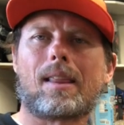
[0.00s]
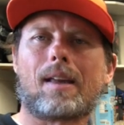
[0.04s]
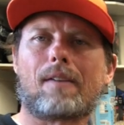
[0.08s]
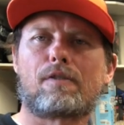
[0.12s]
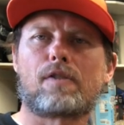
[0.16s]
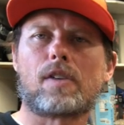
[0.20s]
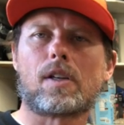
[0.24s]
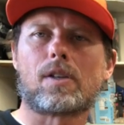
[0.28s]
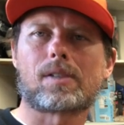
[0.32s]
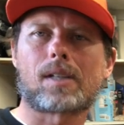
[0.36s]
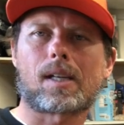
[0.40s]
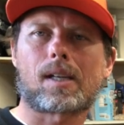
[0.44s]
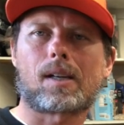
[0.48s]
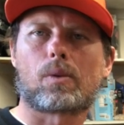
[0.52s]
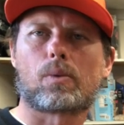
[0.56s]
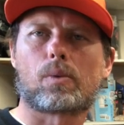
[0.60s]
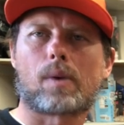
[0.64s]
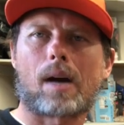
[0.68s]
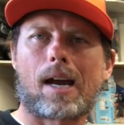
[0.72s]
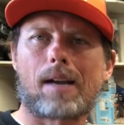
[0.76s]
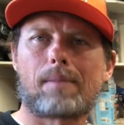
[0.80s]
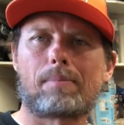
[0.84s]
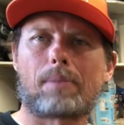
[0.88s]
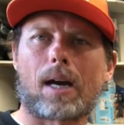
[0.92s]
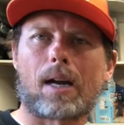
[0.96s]
that feels like a
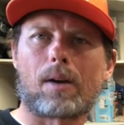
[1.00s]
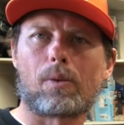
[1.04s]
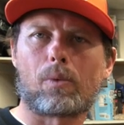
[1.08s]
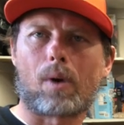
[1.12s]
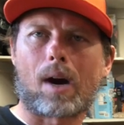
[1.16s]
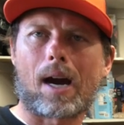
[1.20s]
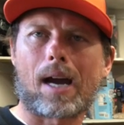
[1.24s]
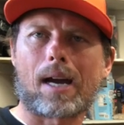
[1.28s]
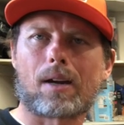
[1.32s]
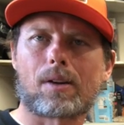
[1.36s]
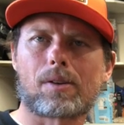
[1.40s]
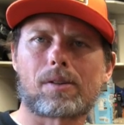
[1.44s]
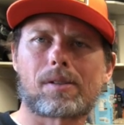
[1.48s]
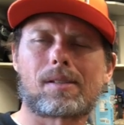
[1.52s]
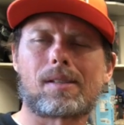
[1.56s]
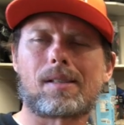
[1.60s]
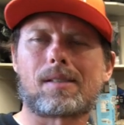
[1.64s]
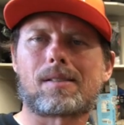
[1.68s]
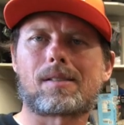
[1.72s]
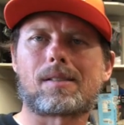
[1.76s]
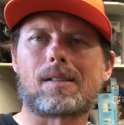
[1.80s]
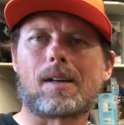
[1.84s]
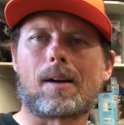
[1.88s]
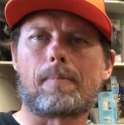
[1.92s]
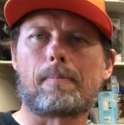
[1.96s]
ride-by-wire
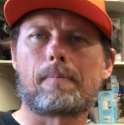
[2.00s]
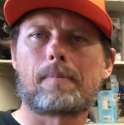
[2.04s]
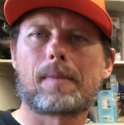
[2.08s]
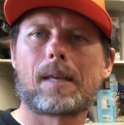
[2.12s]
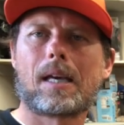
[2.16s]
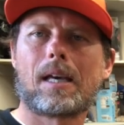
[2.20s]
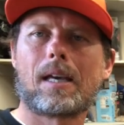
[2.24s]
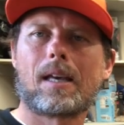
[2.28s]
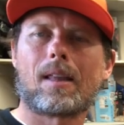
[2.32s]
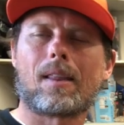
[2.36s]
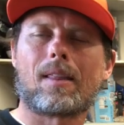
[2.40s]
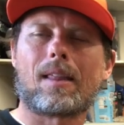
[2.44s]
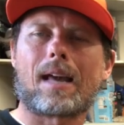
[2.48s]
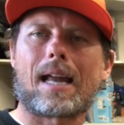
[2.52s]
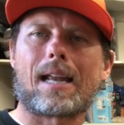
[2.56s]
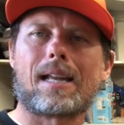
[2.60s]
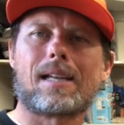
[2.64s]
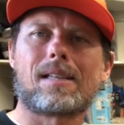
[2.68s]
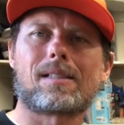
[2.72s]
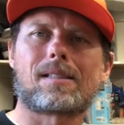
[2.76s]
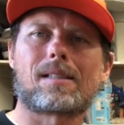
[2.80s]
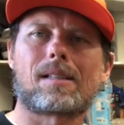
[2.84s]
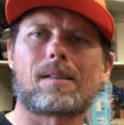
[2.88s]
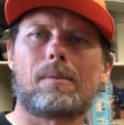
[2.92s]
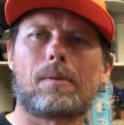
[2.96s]
system that
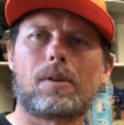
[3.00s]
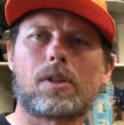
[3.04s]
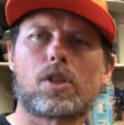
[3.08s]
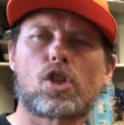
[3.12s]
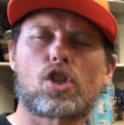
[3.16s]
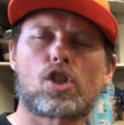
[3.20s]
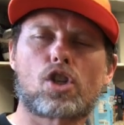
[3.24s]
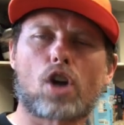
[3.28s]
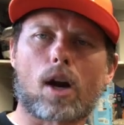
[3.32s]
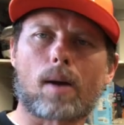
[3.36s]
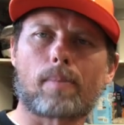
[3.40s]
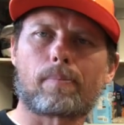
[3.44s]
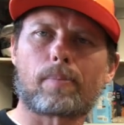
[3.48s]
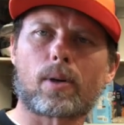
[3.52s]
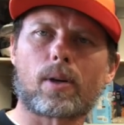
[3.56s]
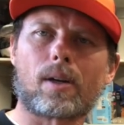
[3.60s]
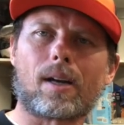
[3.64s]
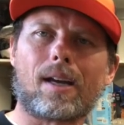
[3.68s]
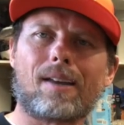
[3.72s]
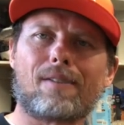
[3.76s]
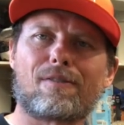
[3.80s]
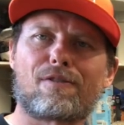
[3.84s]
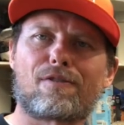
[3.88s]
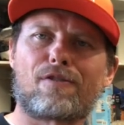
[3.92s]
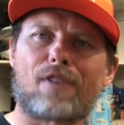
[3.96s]
is sharper
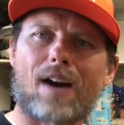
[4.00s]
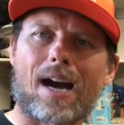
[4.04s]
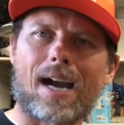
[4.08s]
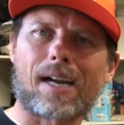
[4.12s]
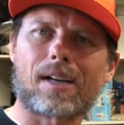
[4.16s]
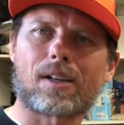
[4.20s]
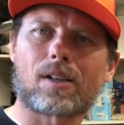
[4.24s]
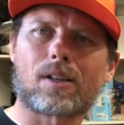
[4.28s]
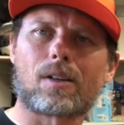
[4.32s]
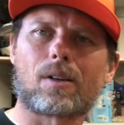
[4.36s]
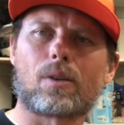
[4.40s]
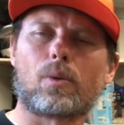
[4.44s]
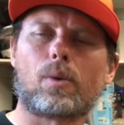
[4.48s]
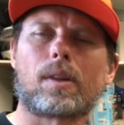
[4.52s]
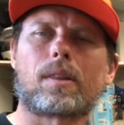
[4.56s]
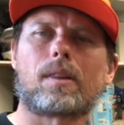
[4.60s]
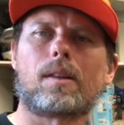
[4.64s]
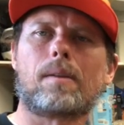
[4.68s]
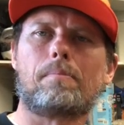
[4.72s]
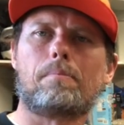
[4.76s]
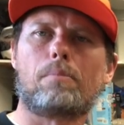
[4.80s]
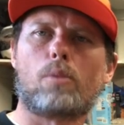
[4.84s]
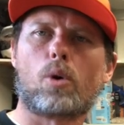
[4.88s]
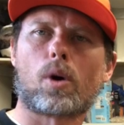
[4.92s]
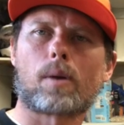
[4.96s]
and finer with
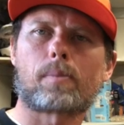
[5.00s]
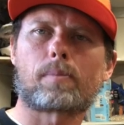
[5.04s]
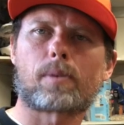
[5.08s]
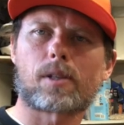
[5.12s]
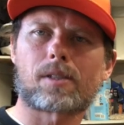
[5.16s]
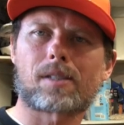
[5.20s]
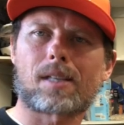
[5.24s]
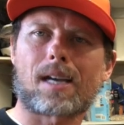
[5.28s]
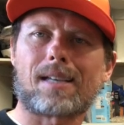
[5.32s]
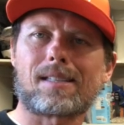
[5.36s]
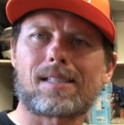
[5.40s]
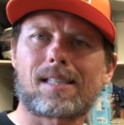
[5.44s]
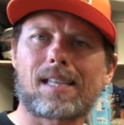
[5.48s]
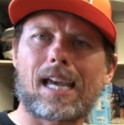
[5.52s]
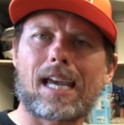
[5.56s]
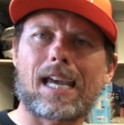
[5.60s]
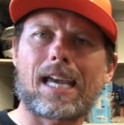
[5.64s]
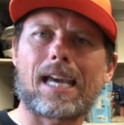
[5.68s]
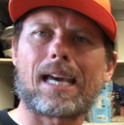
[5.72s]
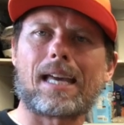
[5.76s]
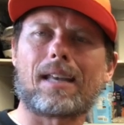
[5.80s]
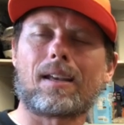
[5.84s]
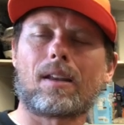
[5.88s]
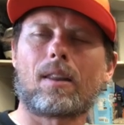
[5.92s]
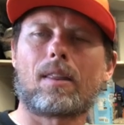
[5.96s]
a more precise
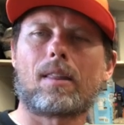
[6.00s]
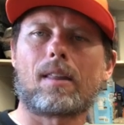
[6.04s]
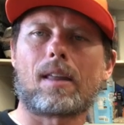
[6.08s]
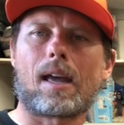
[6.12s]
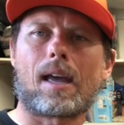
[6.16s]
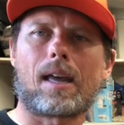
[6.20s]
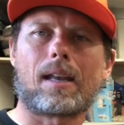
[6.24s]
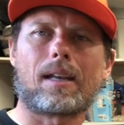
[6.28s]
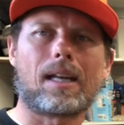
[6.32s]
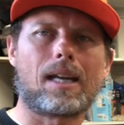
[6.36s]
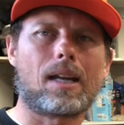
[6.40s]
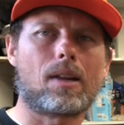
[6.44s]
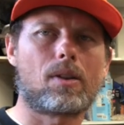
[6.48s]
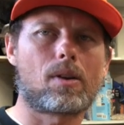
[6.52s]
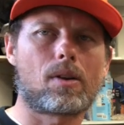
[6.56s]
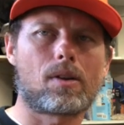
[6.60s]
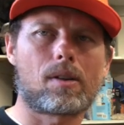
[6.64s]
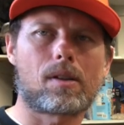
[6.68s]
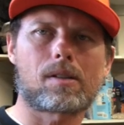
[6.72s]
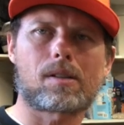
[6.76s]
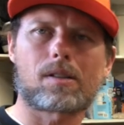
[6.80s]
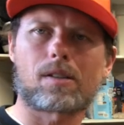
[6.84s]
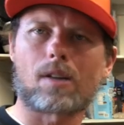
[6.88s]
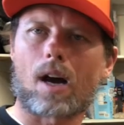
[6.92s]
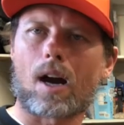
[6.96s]
hit than either
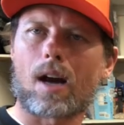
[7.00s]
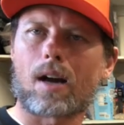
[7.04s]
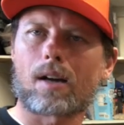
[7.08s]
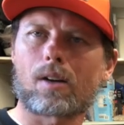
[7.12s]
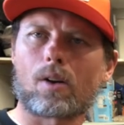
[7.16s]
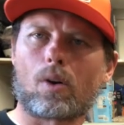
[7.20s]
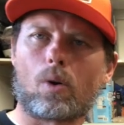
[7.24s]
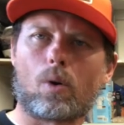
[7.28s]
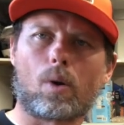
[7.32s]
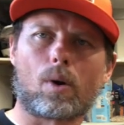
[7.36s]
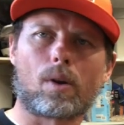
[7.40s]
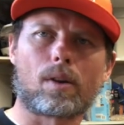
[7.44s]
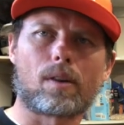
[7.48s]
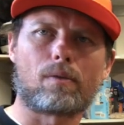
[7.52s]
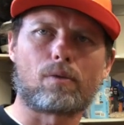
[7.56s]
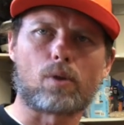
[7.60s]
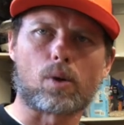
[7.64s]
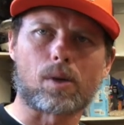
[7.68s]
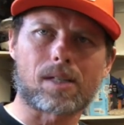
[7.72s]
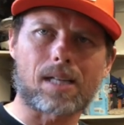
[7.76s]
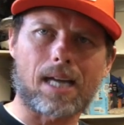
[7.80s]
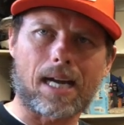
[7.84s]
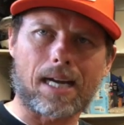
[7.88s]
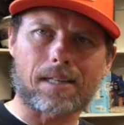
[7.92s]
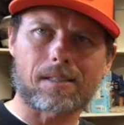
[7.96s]
the stock or the
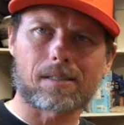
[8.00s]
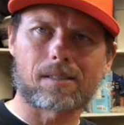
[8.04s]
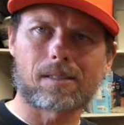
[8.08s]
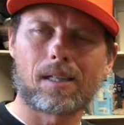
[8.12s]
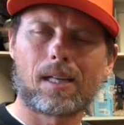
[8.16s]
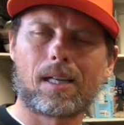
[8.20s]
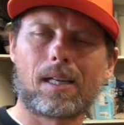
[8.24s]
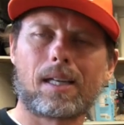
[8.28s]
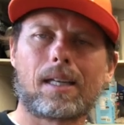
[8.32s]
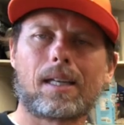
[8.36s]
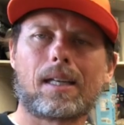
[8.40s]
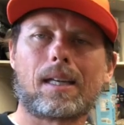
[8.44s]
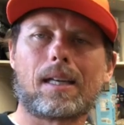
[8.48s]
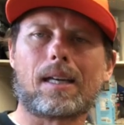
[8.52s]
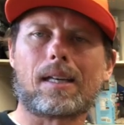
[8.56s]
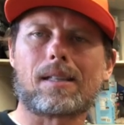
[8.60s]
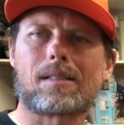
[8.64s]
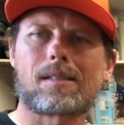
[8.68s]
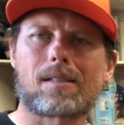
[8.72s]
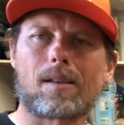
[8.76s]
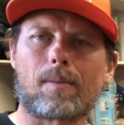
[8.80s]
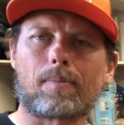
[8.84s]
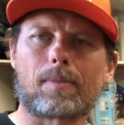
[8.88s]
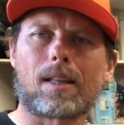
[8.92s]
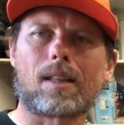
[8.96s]
vortex.
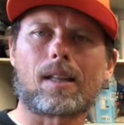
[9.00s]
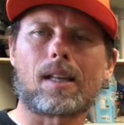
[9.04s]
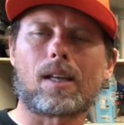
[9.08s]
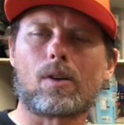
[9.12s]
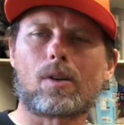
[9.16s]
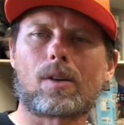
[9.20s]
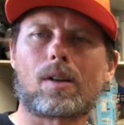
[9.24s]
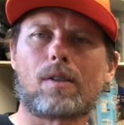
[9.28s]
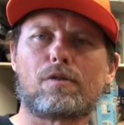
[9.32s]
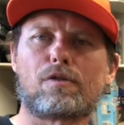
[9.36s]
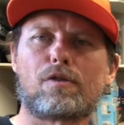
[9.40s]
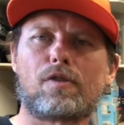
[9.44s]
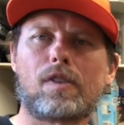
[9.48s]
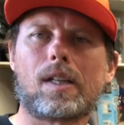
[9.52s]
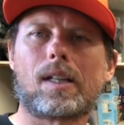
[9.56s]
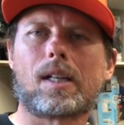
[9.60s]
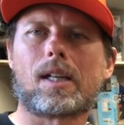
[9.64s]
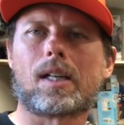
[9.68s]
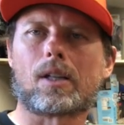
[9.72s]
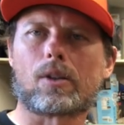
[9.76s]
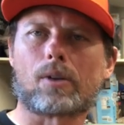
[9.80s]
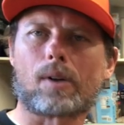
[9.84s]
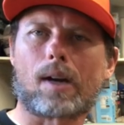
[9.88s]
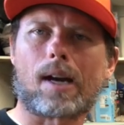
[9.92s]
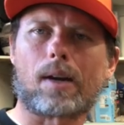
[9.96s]
It's something that you can feel
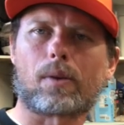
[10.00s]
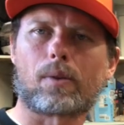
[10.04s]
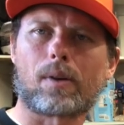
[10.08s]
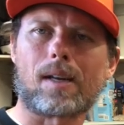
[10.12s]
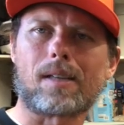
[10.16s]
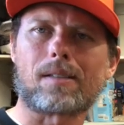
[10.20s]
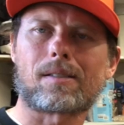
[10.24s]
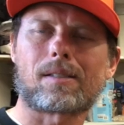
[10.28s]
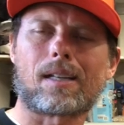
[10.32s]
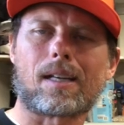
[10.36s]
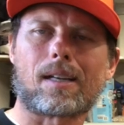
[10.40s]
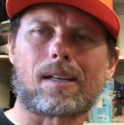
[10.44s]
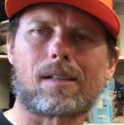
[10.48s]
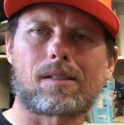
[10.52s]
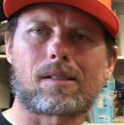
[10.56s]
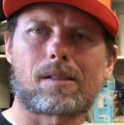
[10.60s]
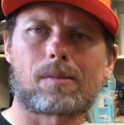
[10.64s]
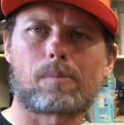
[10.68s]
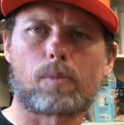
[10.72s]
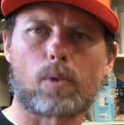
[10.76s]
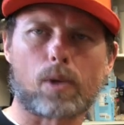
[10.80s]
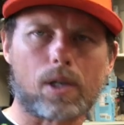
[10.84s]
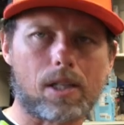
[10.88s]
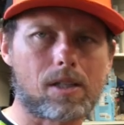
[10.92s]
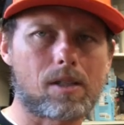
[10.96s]
at your right wrist, and
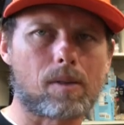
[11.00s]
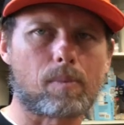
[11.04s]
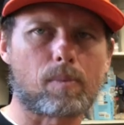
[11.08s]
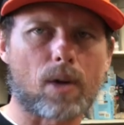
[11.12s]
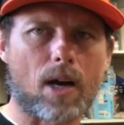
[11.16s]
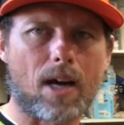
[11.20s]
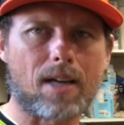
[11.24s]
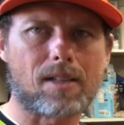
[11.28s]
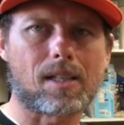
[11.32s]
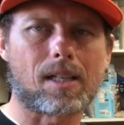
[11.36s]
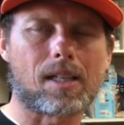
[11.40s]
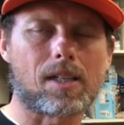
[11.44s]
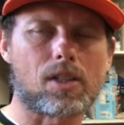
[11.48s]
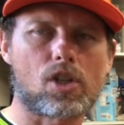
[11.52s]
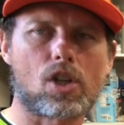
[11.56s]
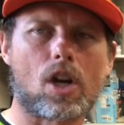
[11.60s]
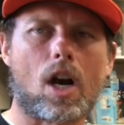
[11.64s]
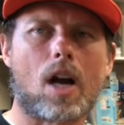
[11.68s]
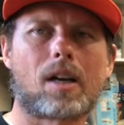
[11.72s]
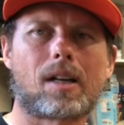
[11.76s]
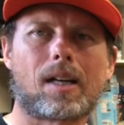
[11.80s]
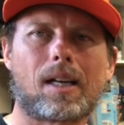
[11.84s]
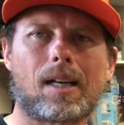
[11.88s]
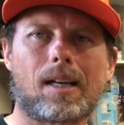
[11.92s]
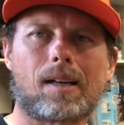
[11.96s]
it's pretty surprising and
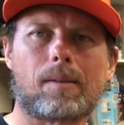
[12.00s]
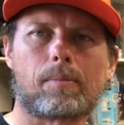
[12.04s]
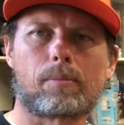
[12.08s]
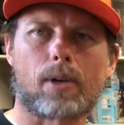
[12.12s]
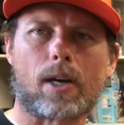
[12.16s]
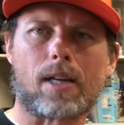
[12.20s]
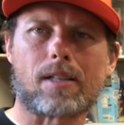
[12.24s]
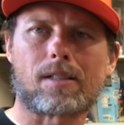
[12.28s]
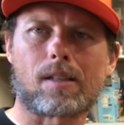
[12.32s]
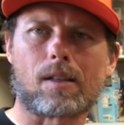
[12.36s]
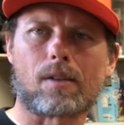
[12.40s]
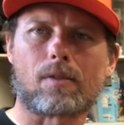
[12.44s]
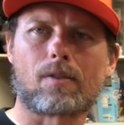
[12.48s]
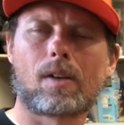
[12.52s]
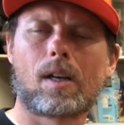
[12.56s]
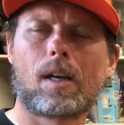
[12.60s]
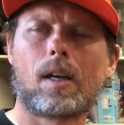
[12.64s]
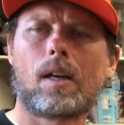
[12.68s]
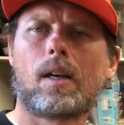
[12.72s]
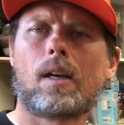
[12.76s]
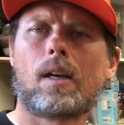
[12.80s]
shocking and impressive.